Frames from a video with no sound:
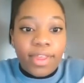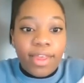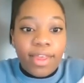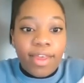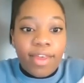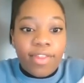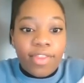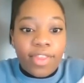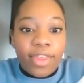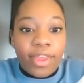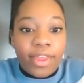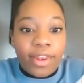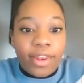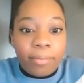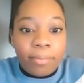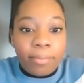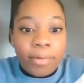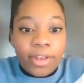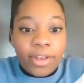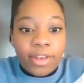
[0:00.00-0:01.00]
and then
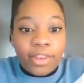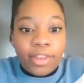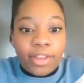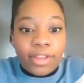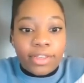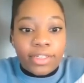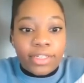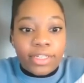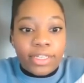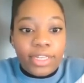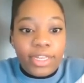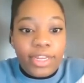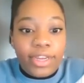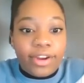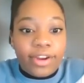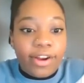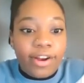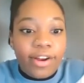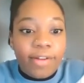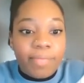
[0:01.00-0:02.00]
put this
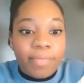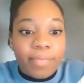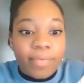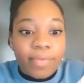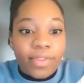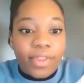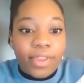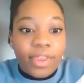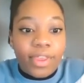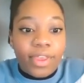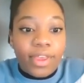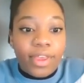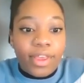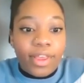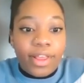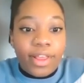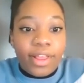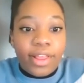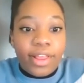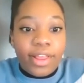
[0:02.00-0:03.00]
here
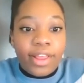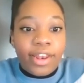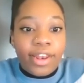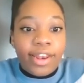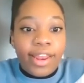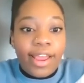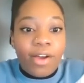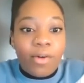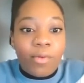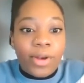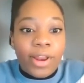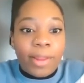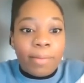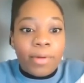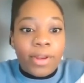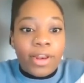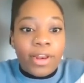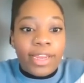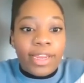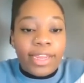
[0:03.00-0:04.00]
and now when I
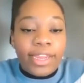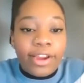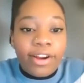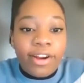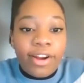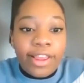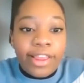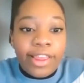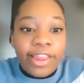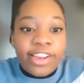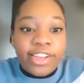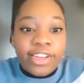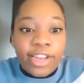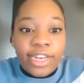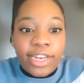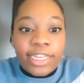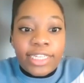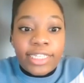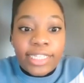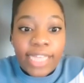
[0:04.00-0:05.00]
put it here, it's going
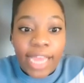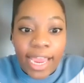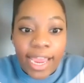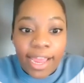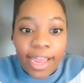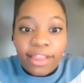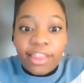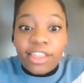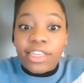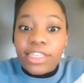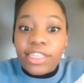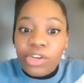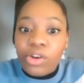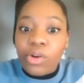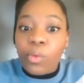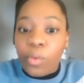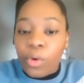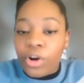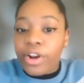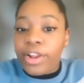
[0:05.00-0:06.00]
to say the
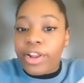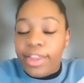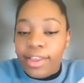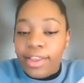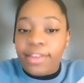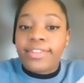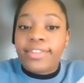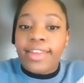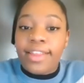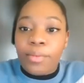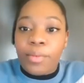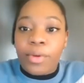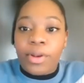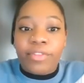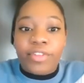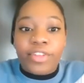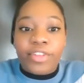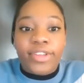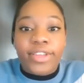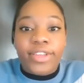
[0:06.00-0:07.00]
secret word is and
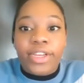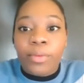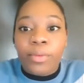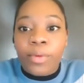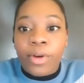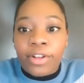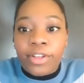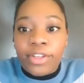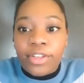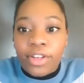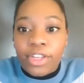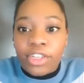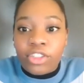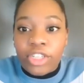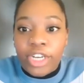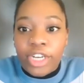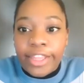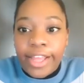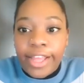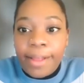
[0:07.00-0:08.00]
whatever the secret word. So let's
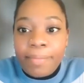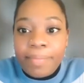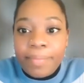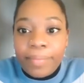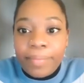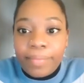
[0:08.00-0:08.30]
try that.